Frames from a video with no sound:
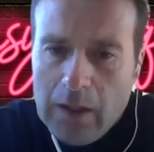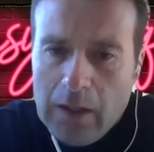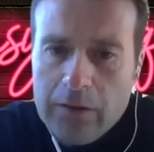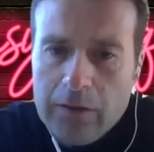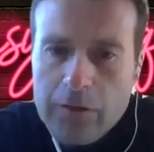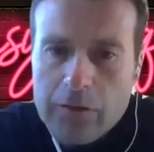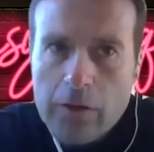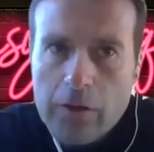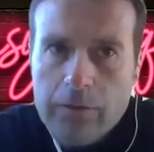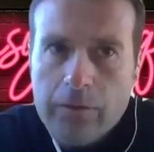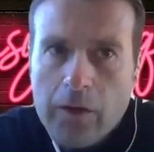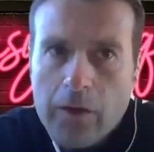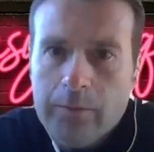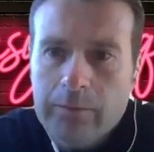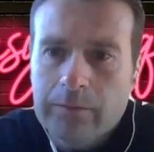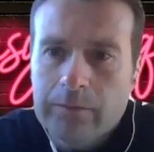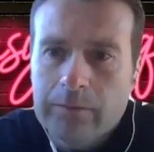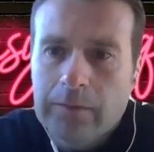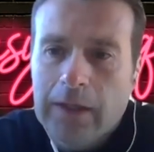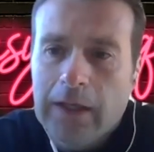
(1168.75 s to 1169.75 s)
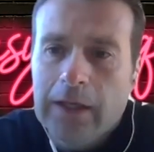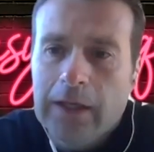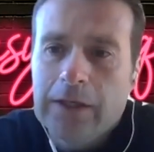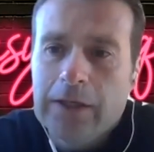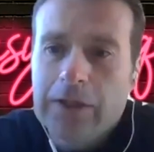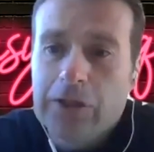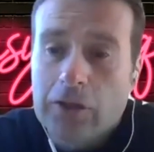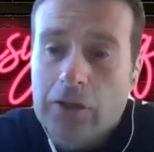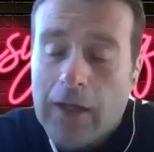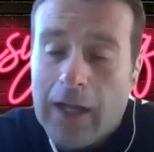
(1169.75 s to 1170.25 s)
So from
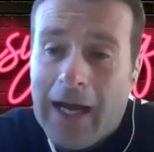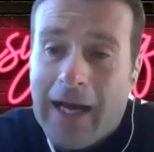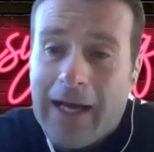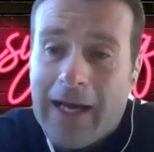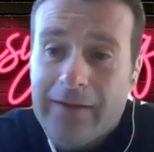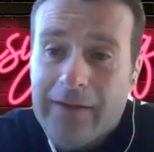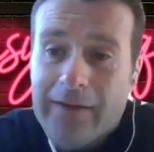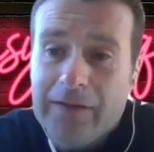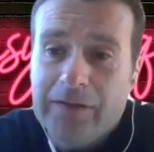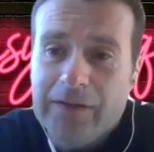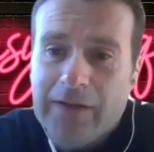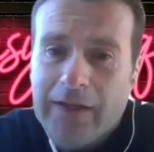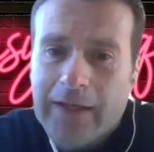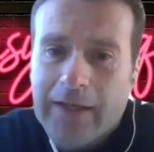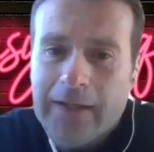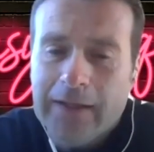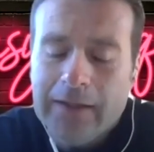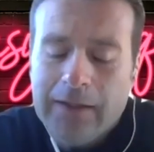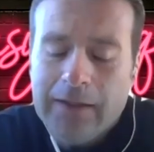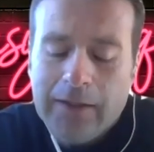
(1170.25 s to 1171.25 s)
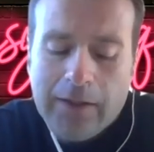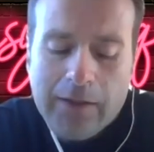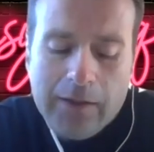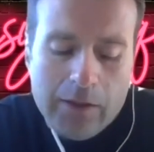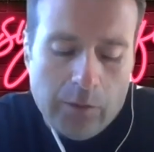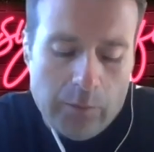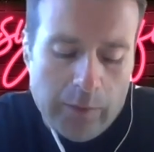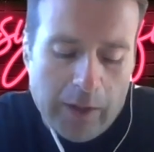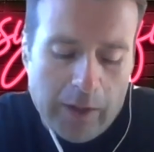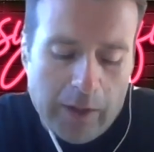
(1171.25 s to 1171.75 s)
July this year,
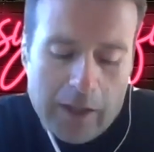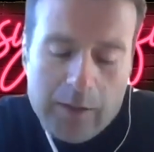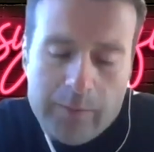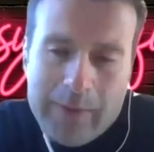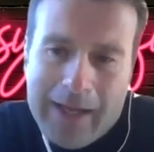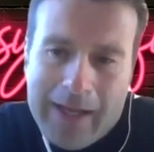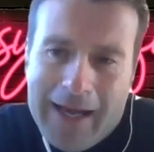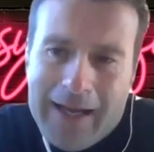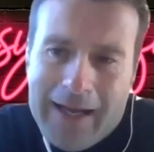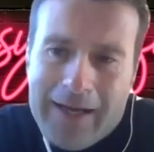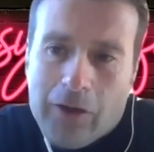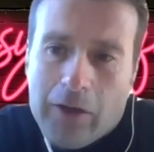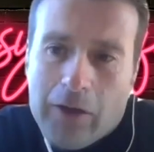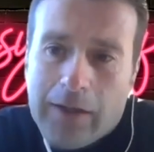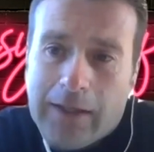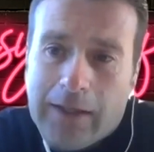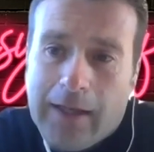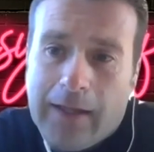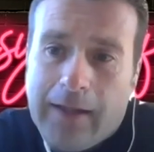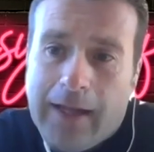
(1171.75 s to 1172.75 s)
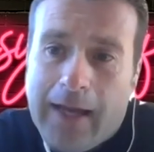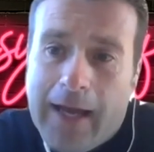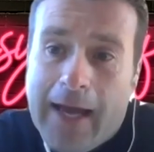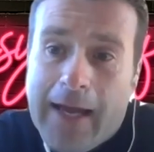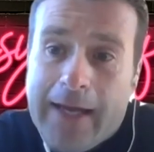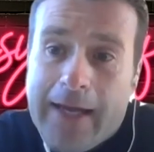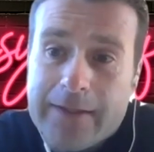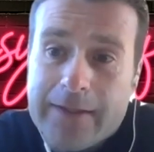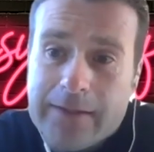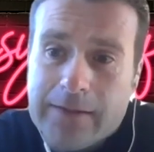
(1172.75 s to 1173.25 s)
we're going to be adding on another
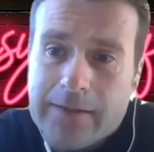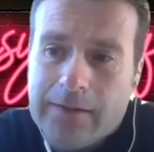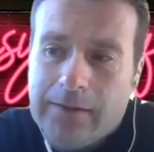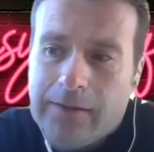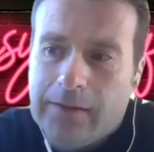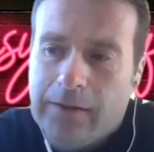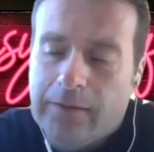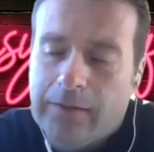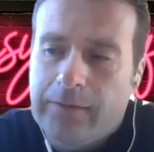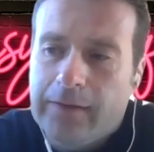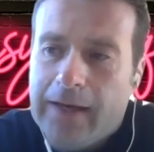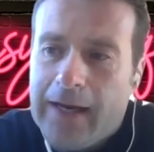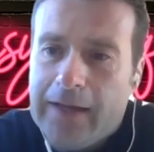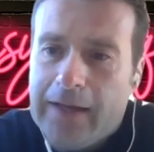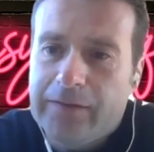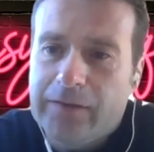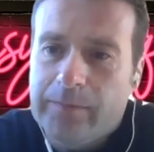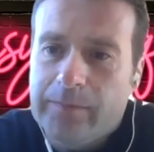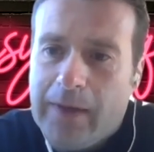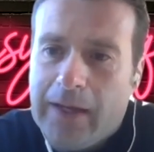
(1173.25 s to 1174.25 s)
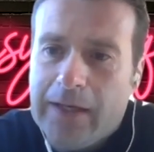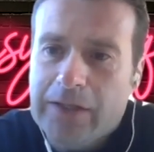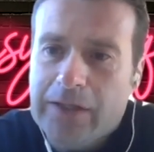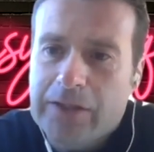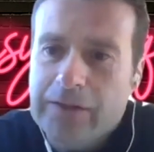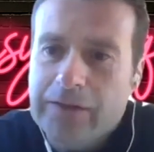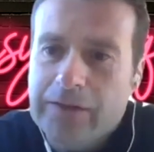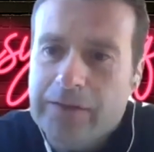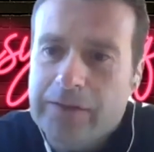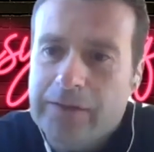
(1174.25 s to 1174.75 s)
8 different asset
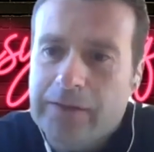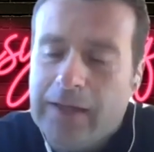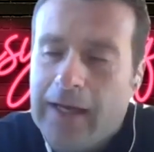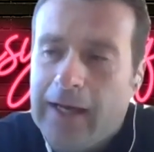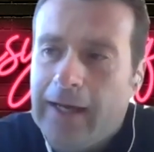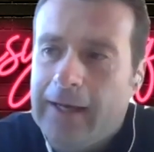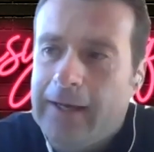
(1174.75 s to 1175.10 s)
managers,